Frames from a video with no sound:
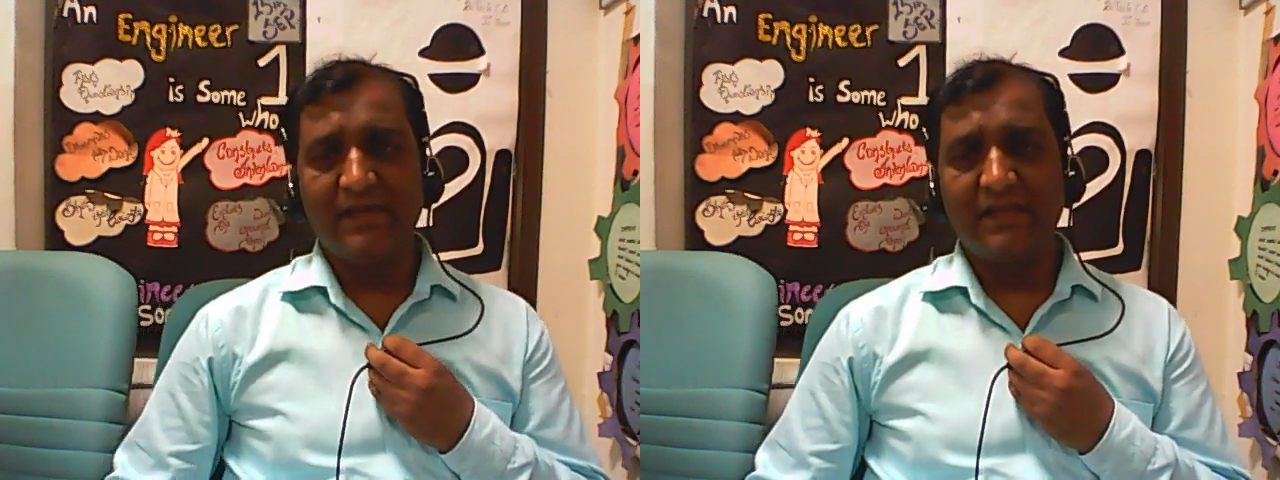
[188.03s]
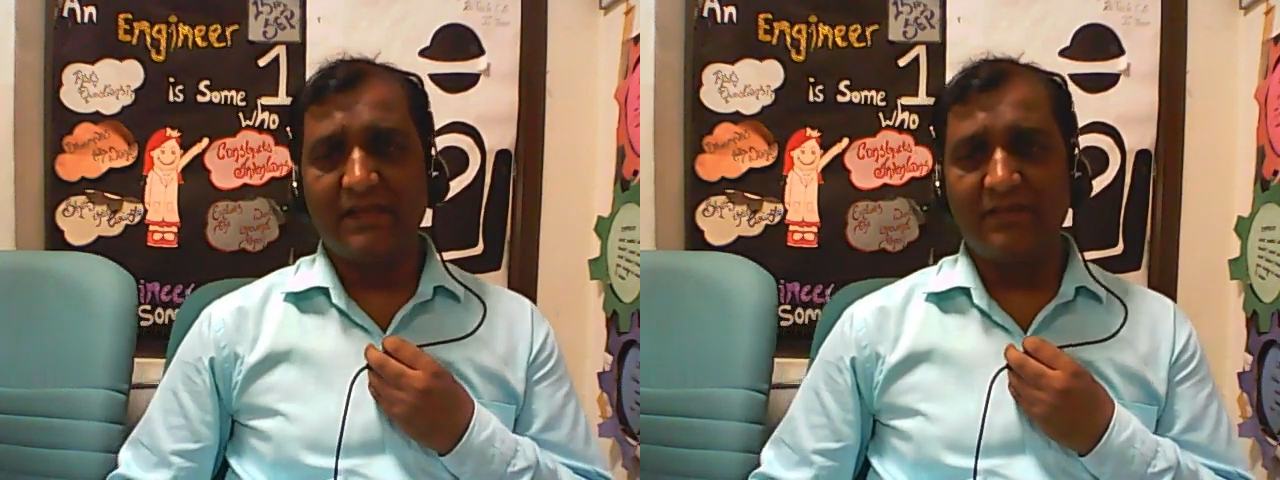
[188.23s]

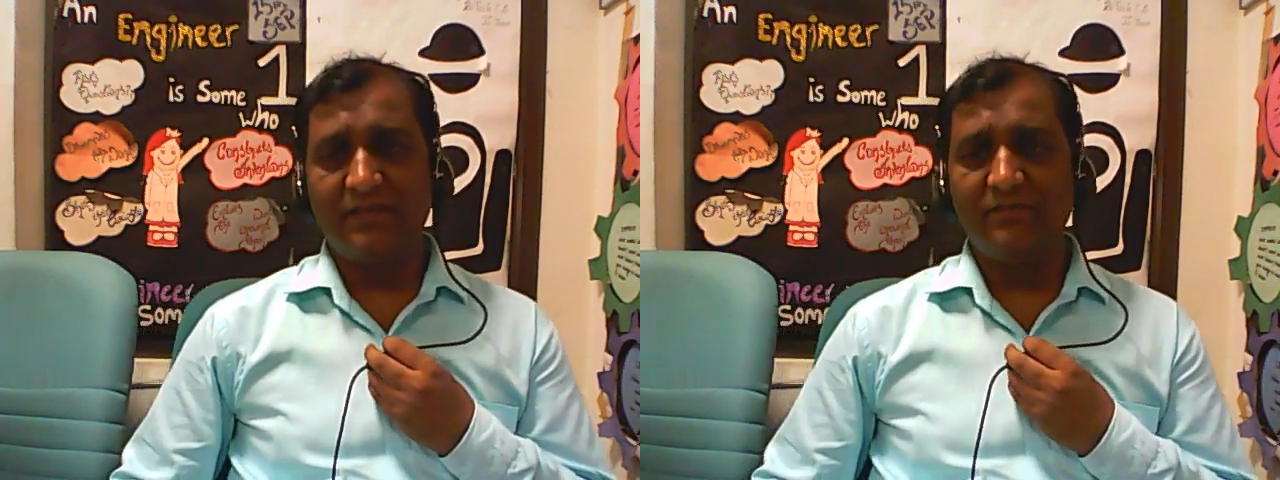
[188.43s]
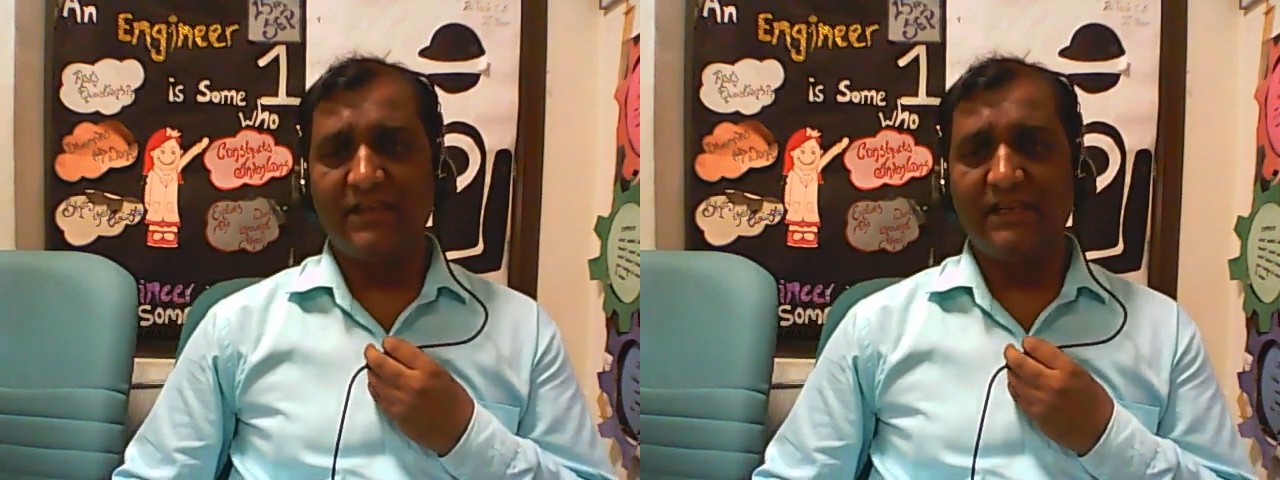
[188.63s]

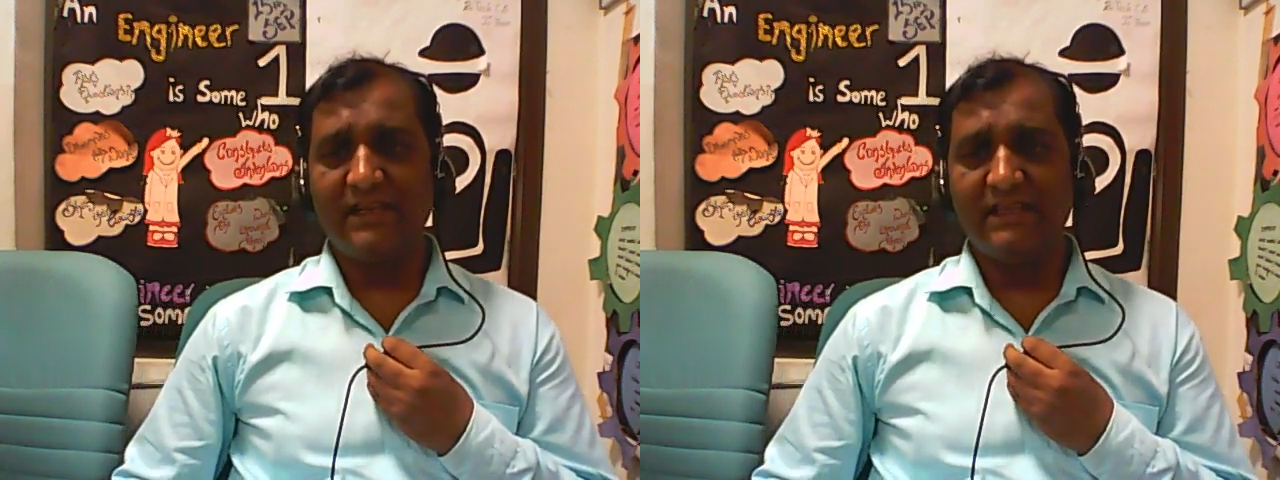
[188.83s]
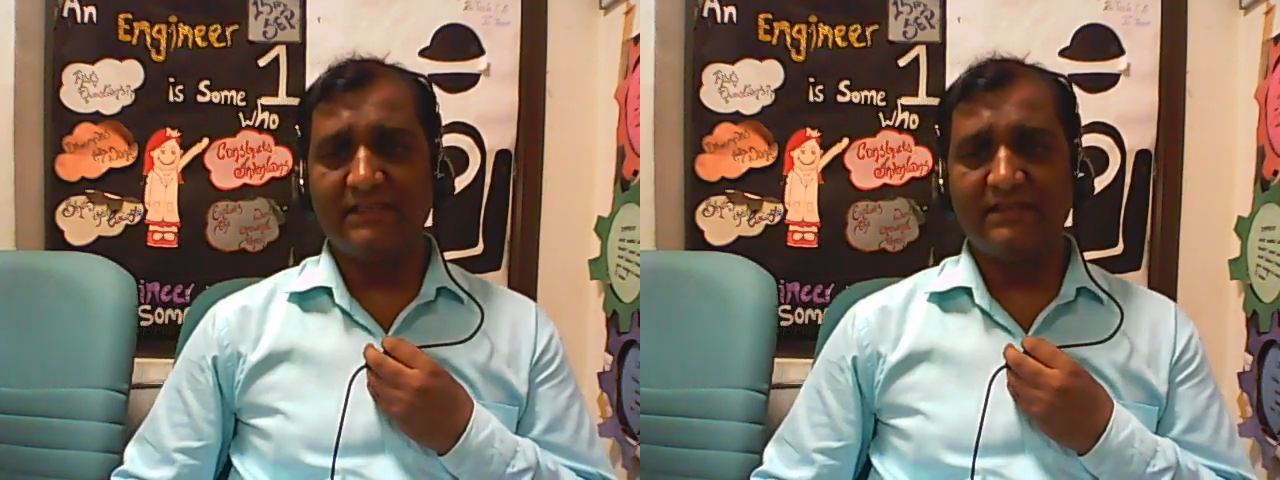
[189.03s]
economic
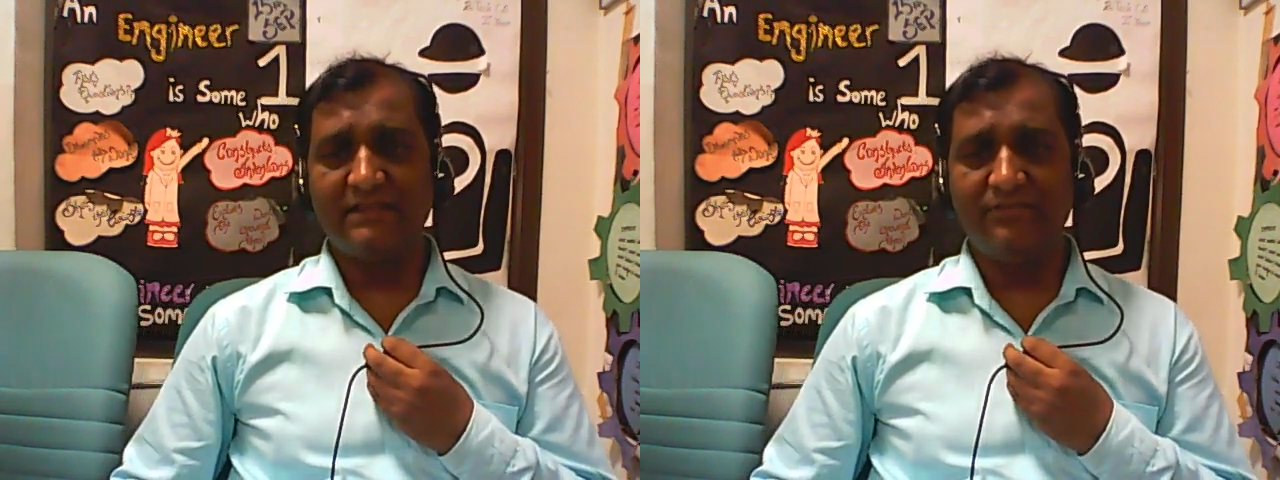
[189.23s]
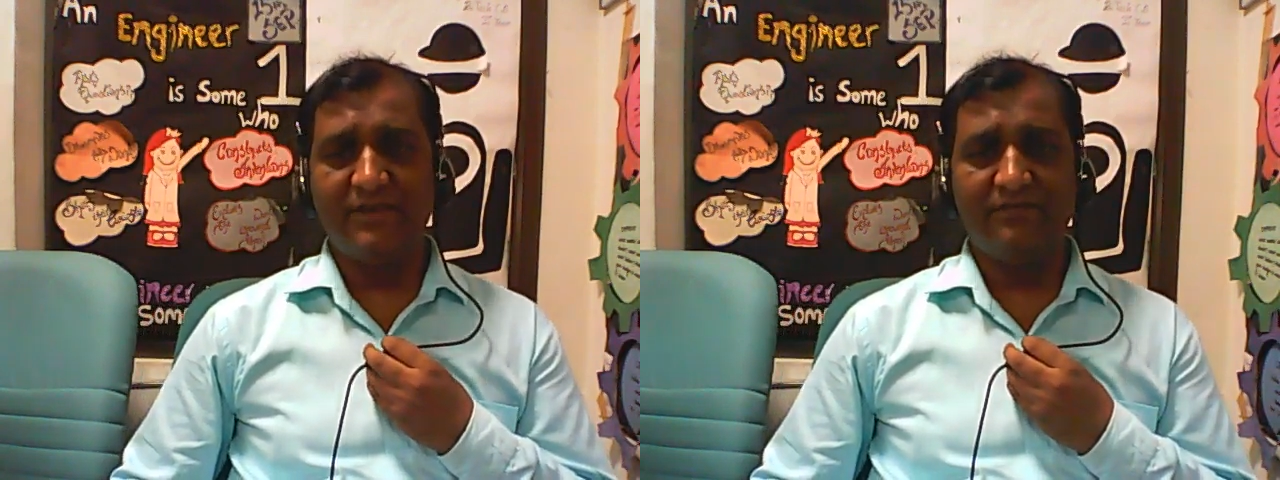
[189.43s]
relations
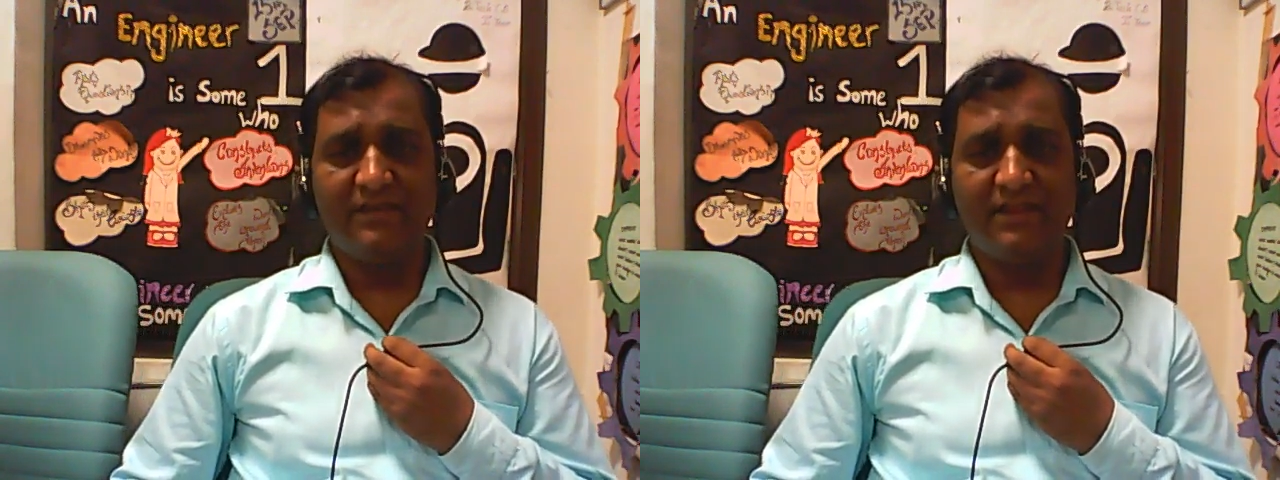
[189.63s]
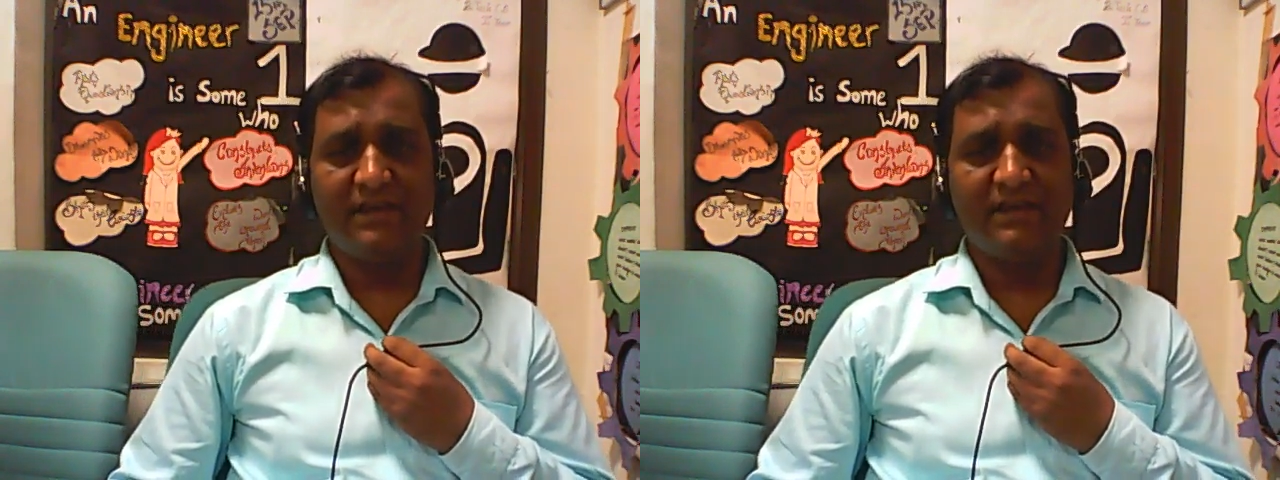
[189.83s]

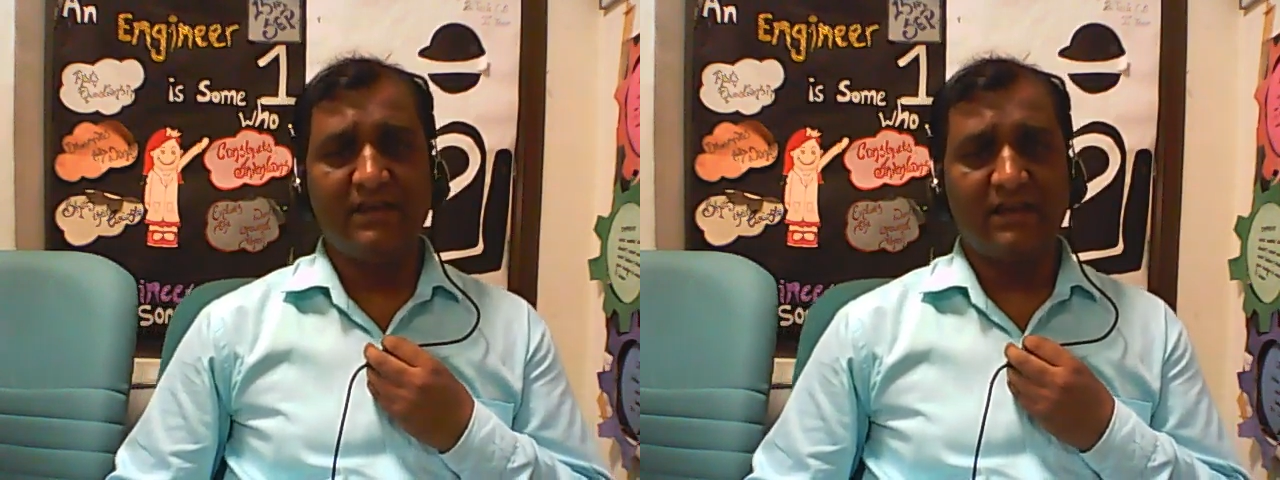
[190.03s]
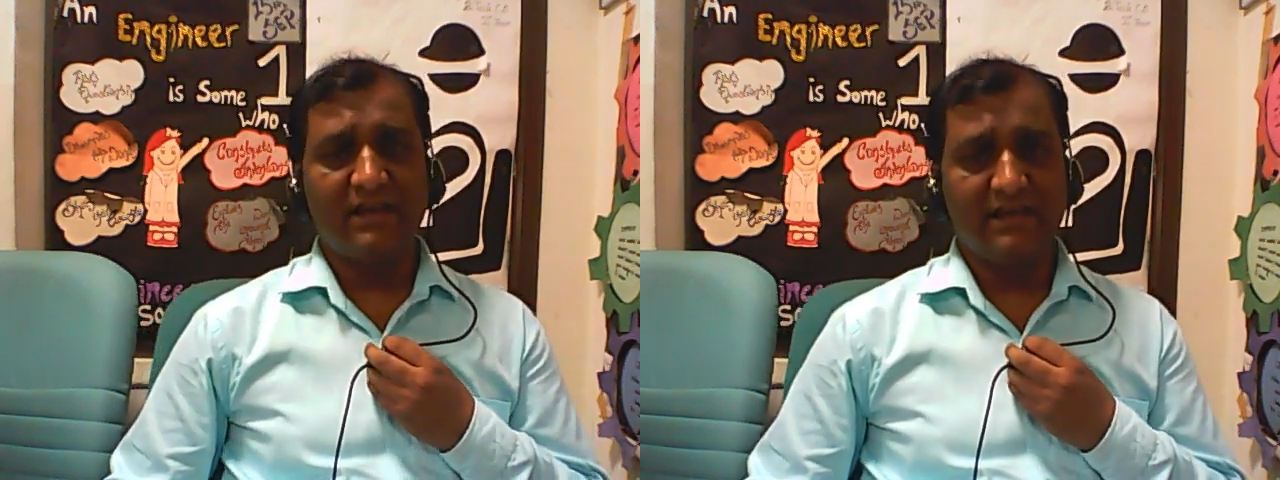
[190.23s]
between the
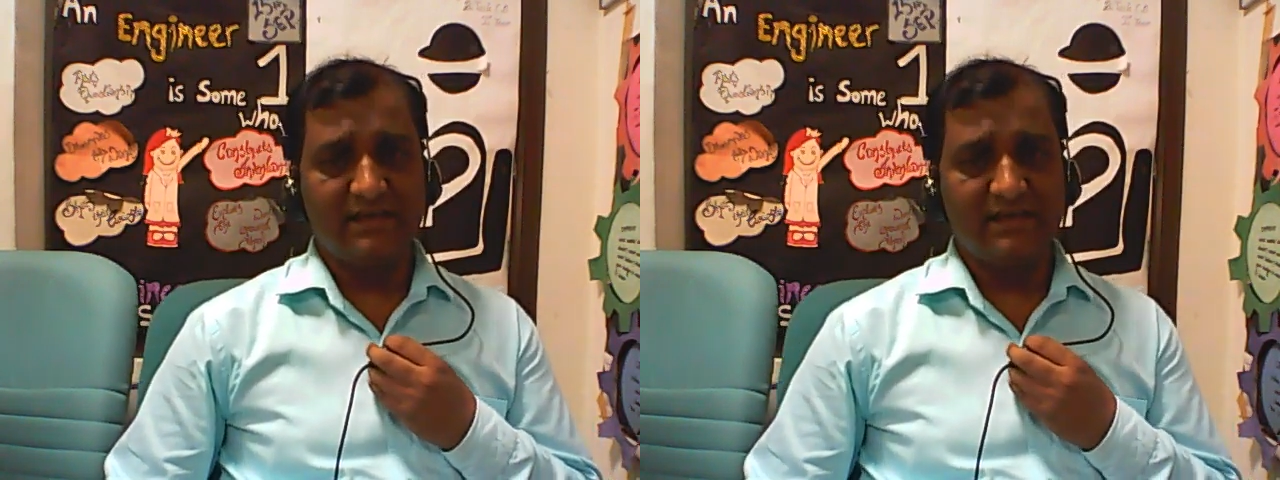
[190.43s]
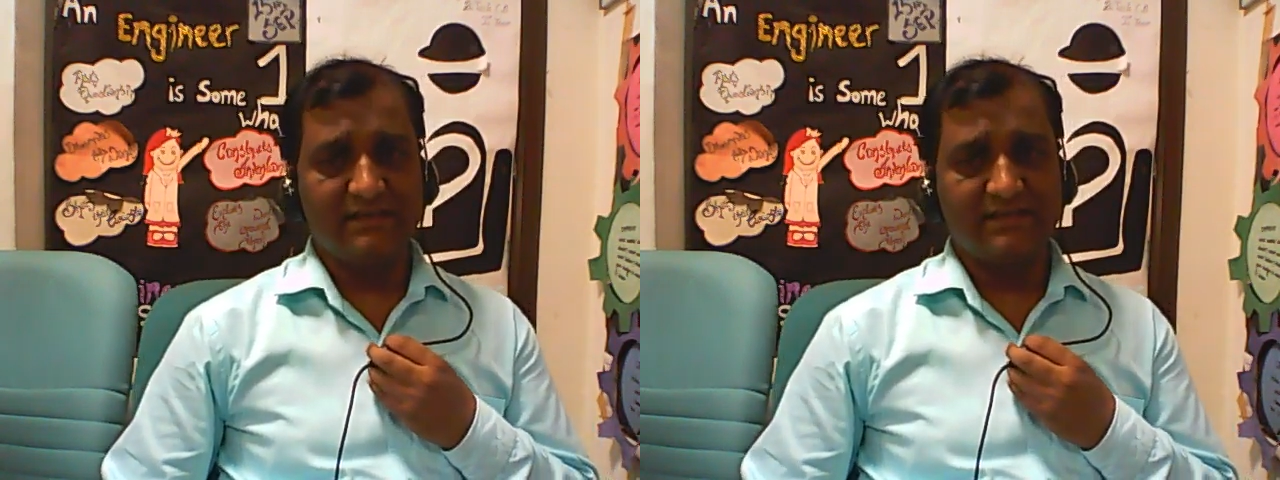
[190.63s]

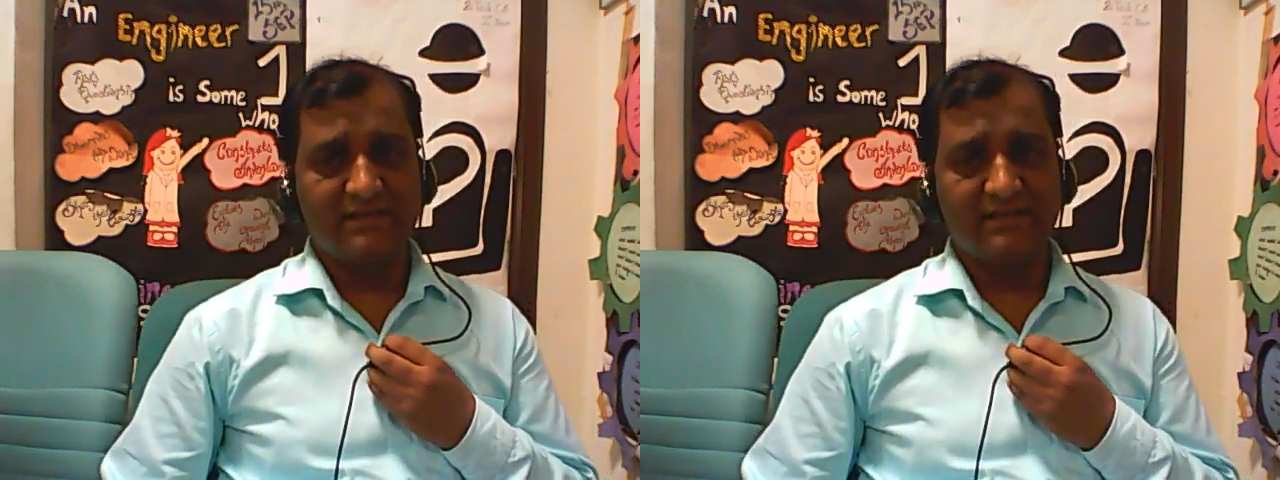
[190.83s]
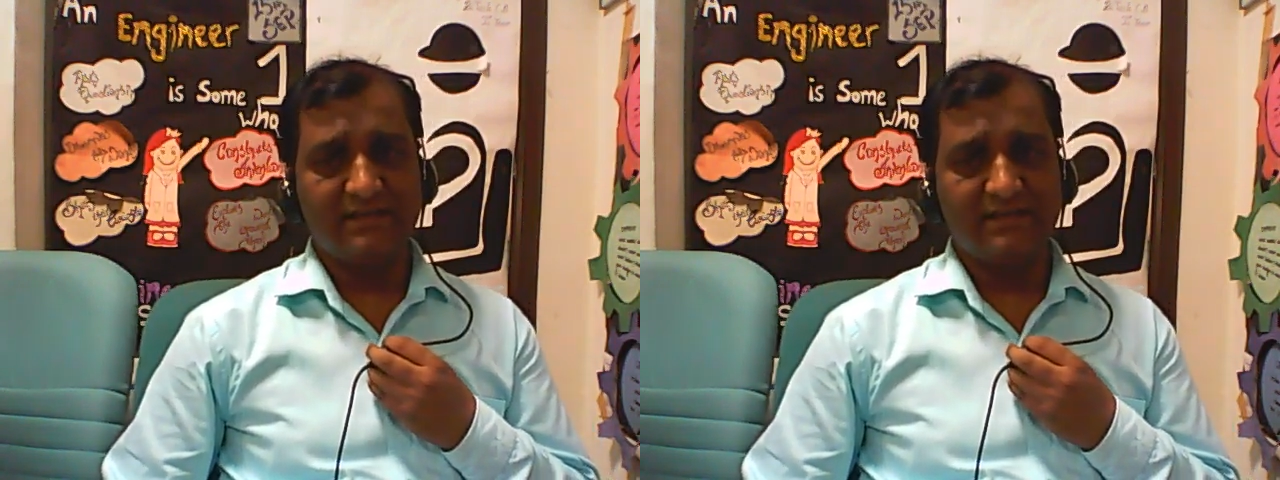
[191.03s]
countries.